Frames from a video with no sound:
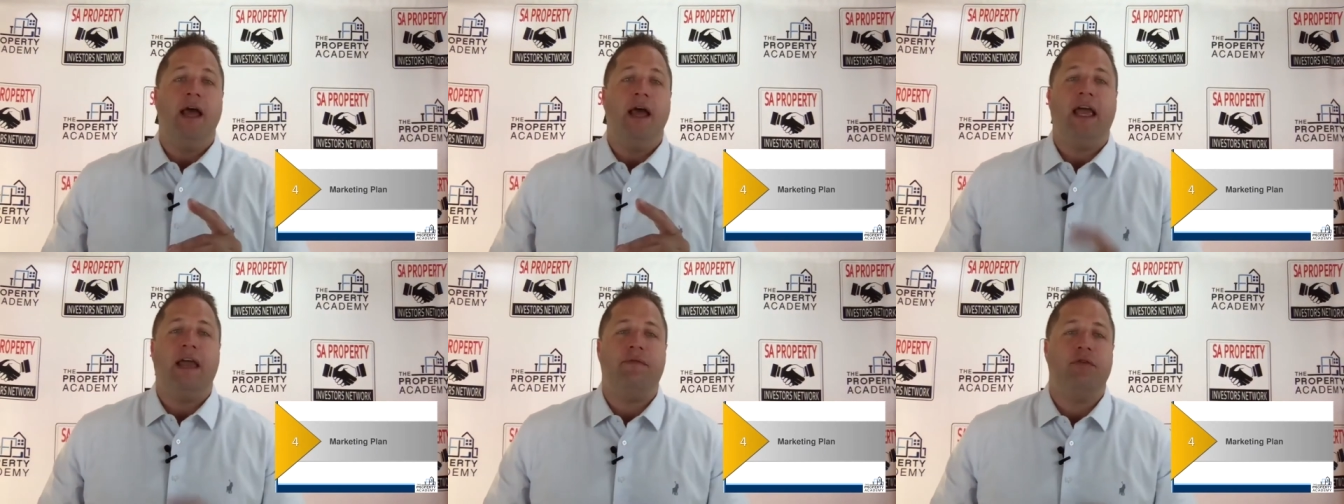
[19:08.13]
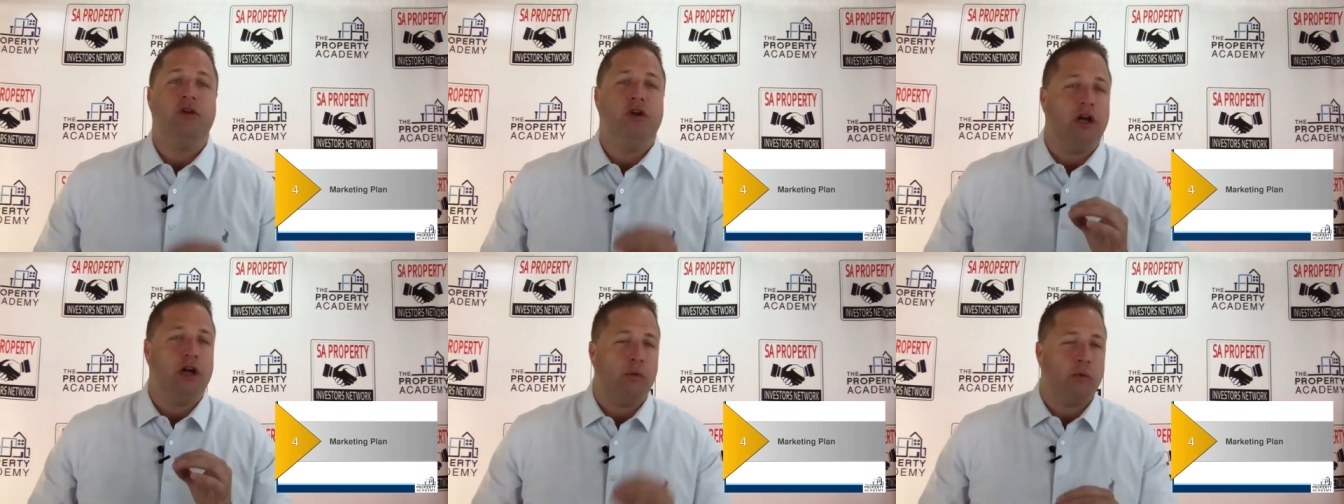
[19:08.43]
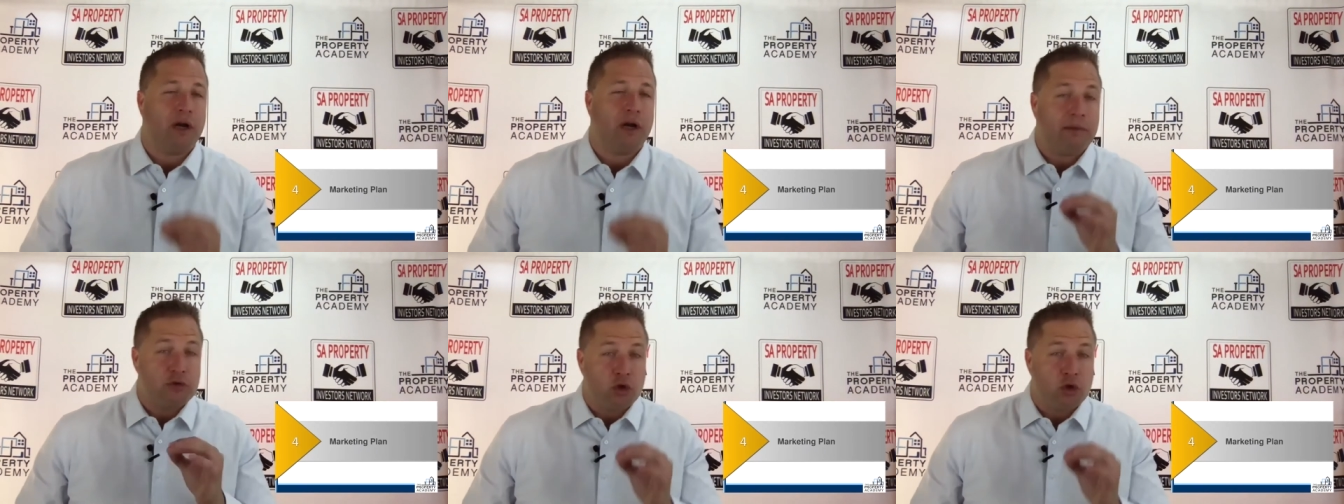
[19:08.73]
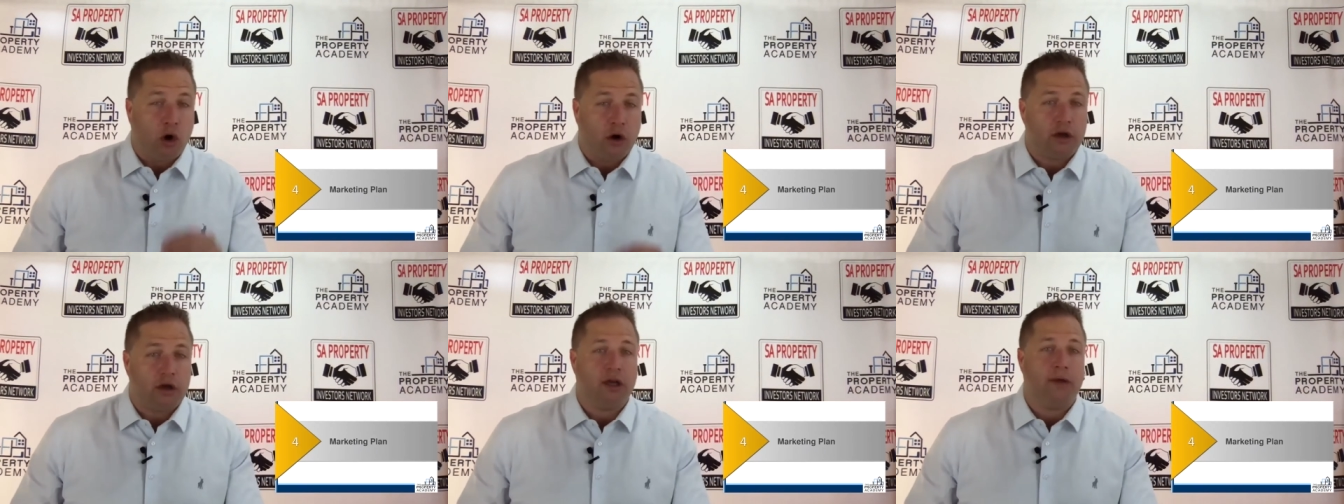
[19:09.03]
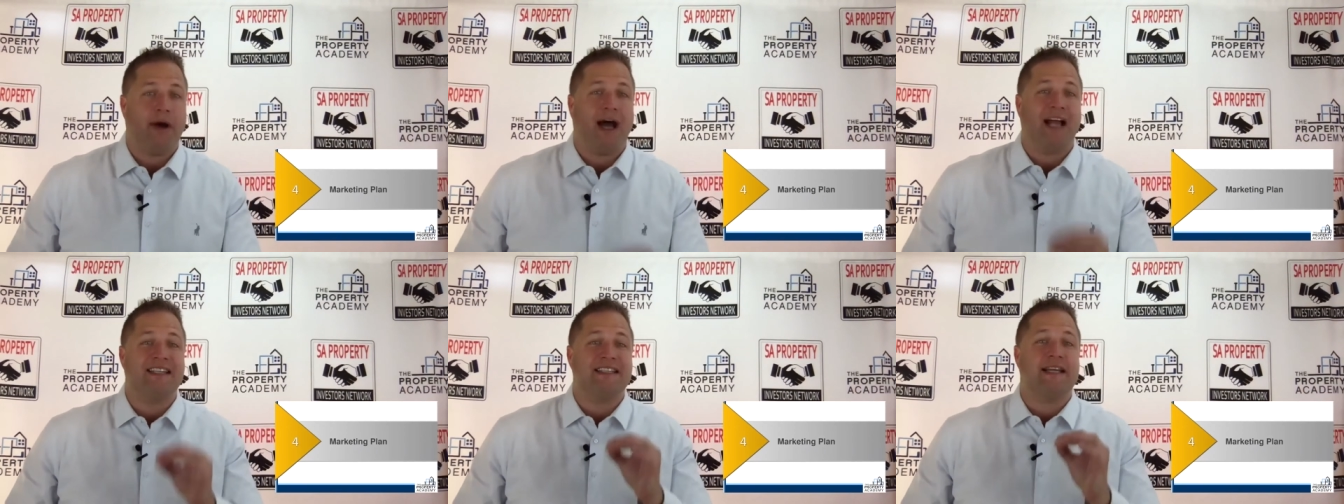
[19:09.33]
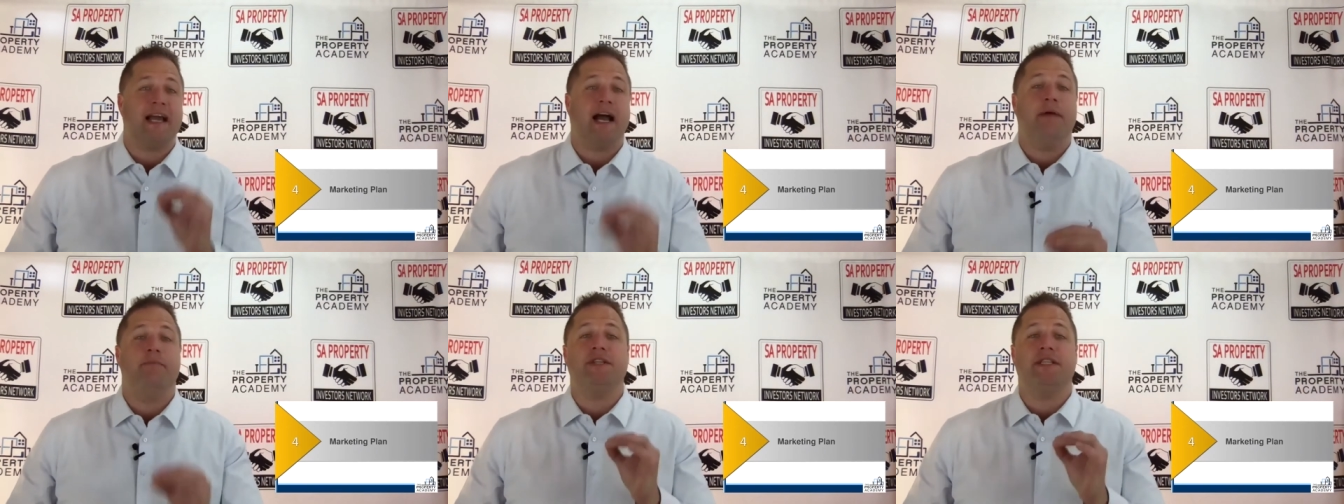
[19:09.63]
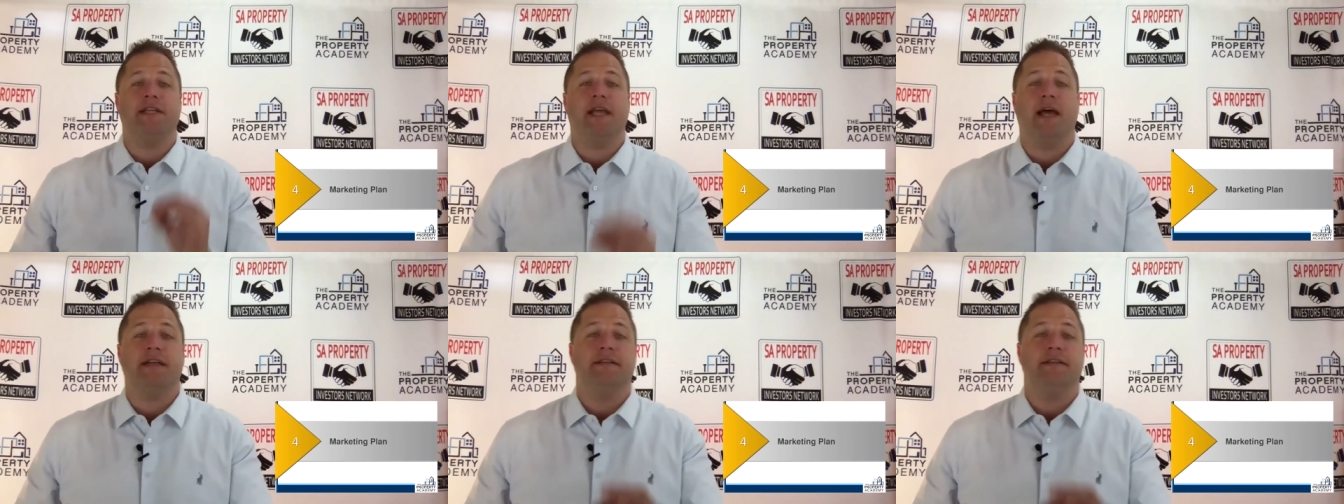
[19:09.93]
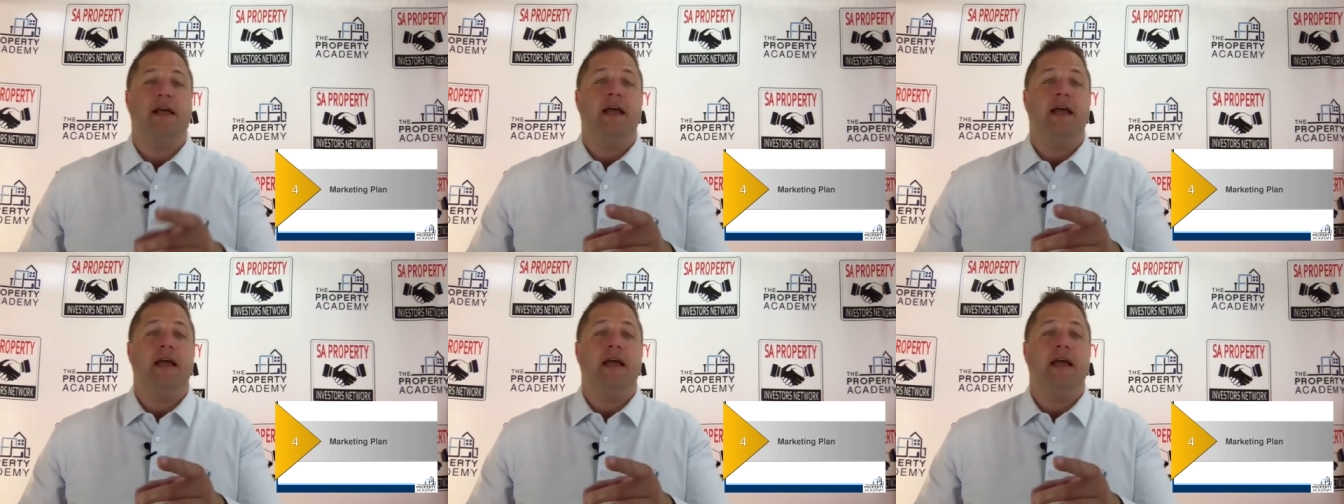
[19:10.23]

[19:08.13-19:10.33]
If you don't know what I'm talking about, come see us